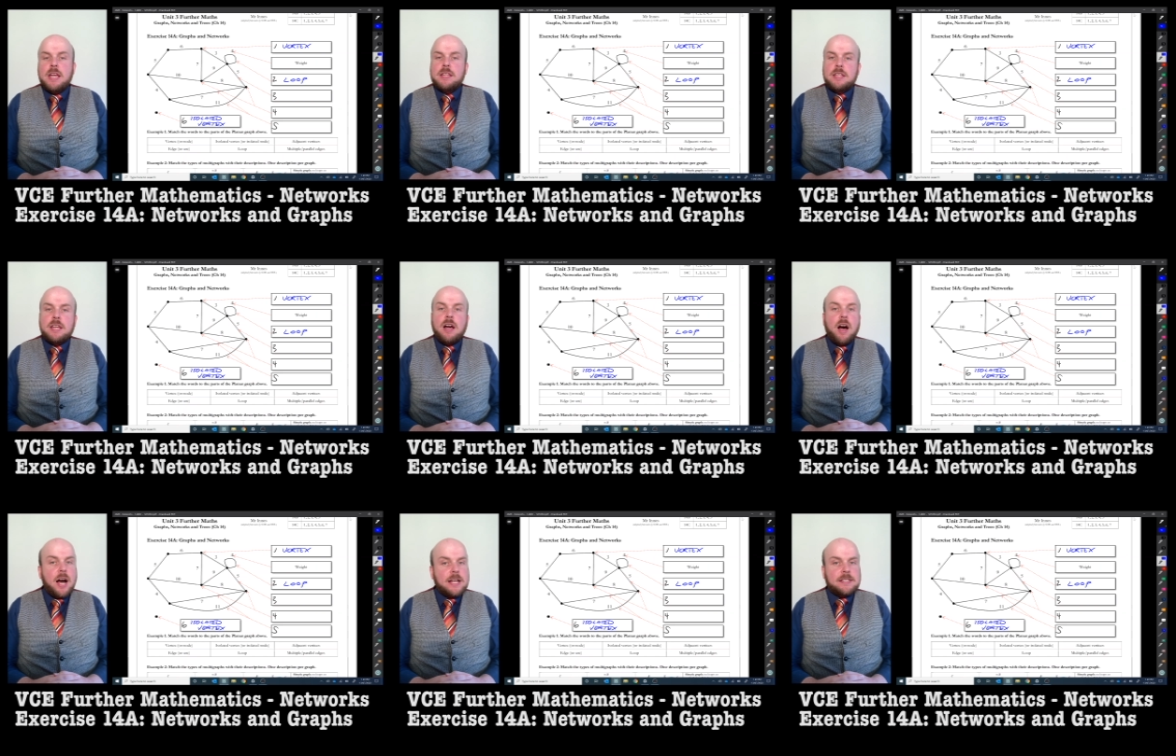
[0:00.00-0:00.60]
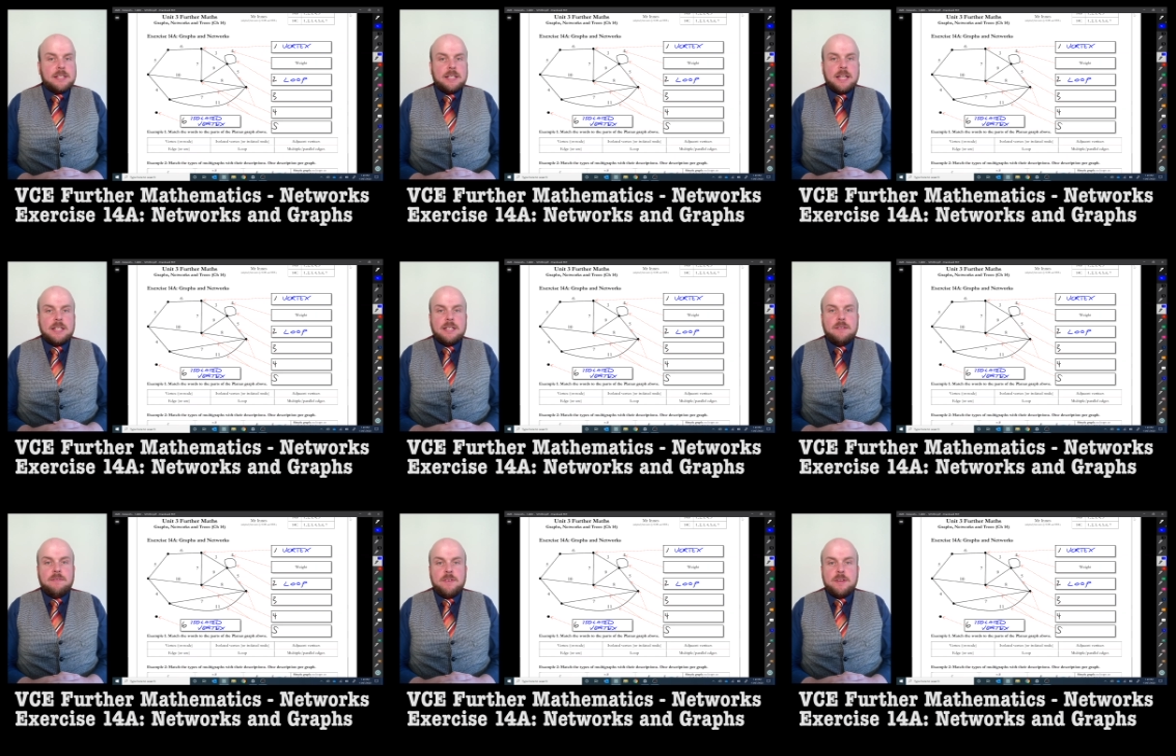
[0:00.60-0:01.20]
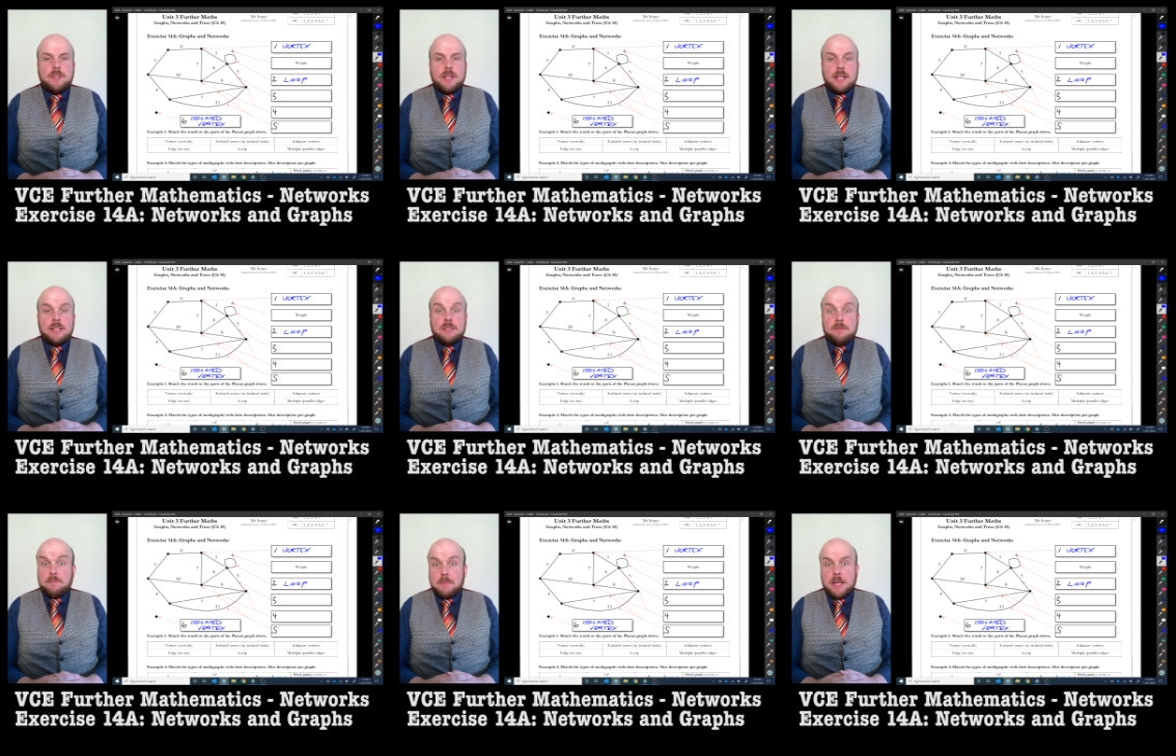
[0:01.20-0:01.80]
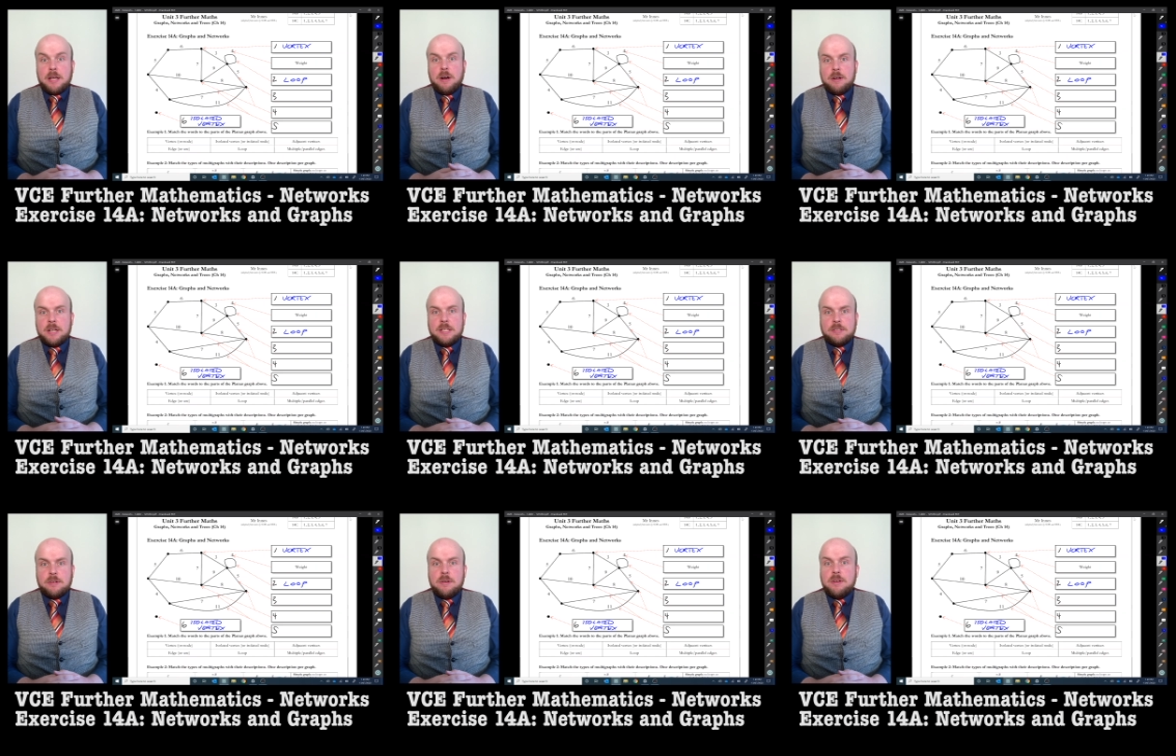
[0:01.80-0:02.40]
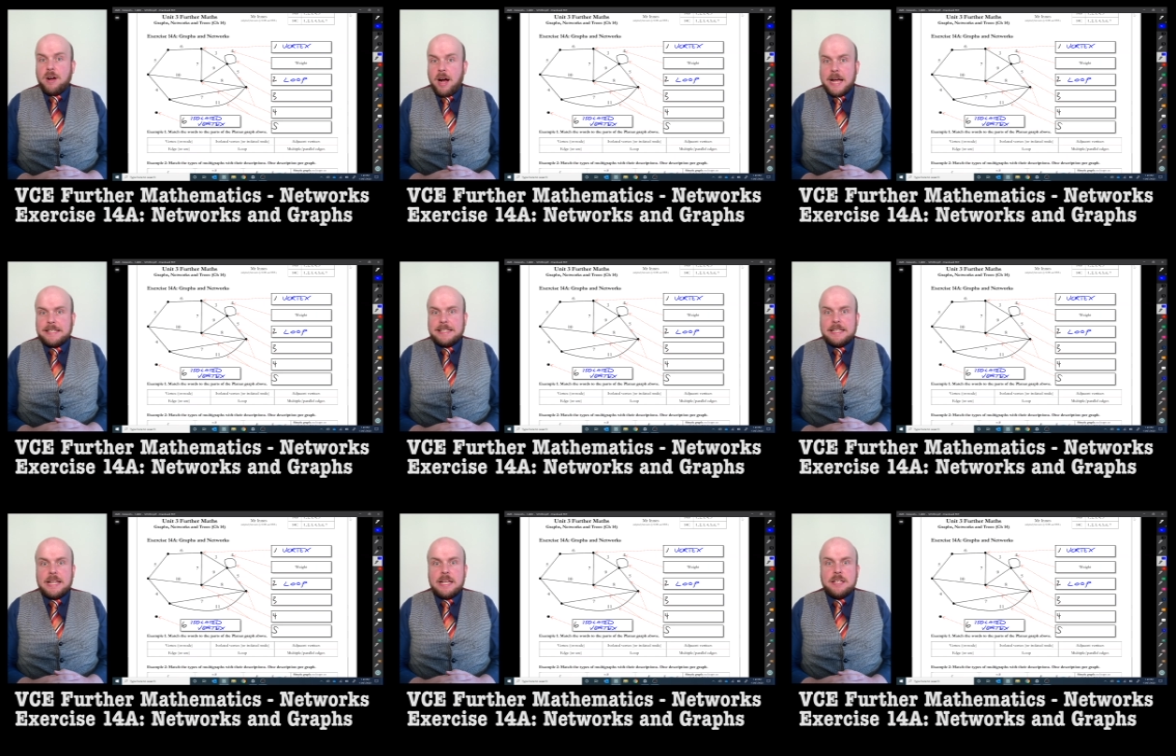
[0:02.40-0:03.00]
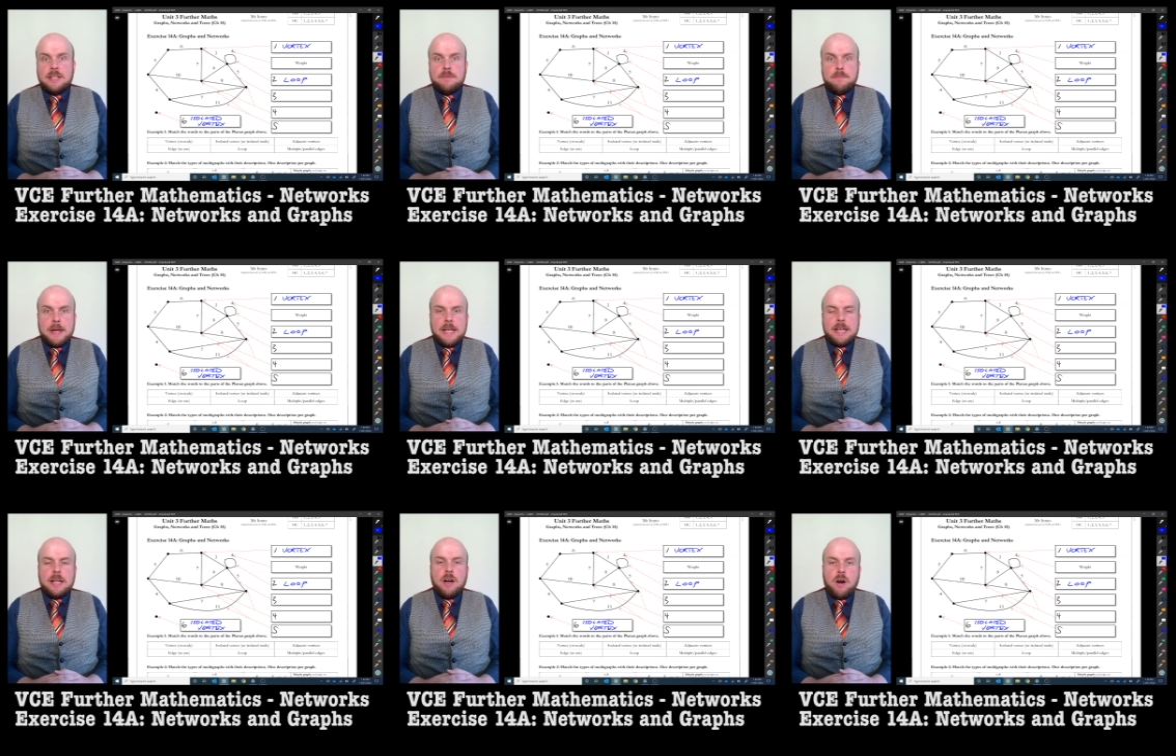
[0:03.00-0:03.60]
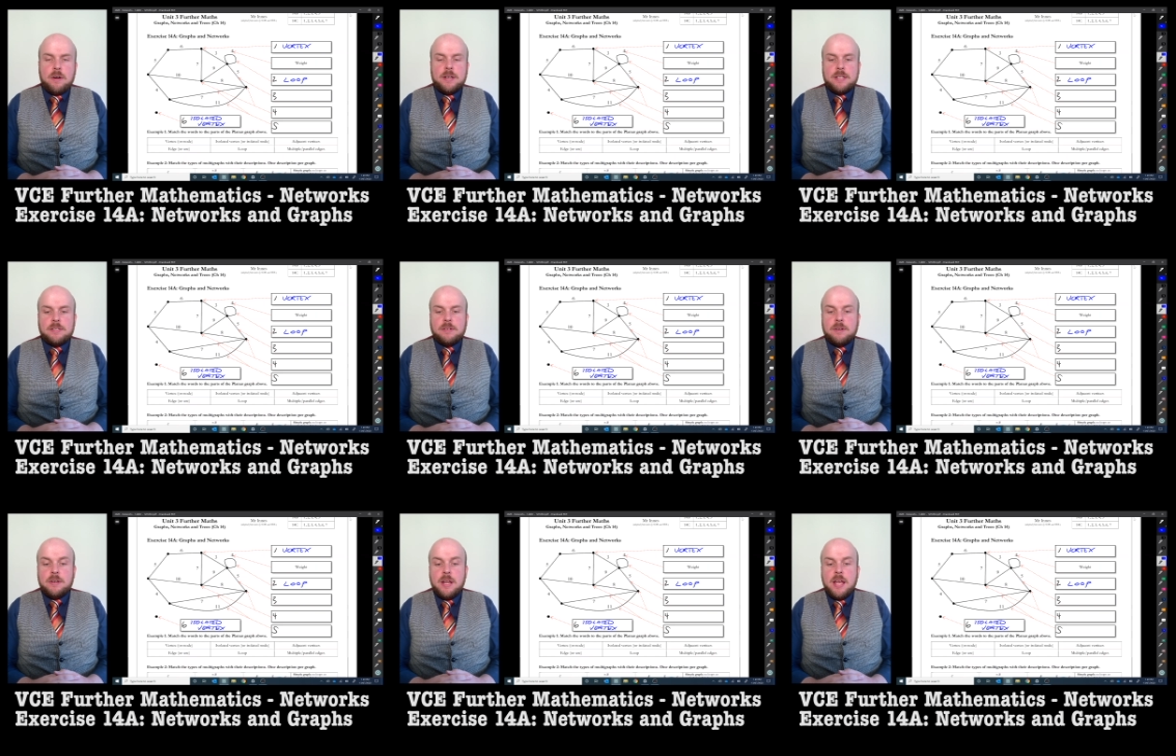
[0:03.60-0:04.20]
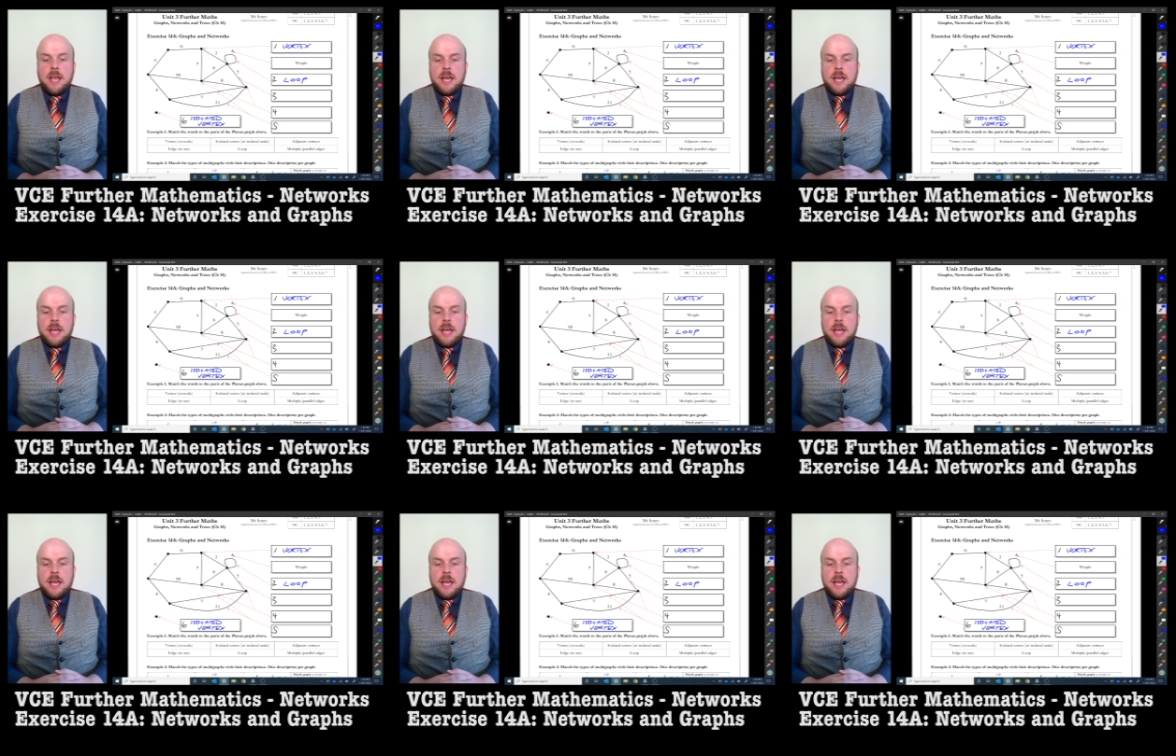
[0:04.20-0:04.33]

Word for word: The isolated vertex being on its own, isolated meaning on its own,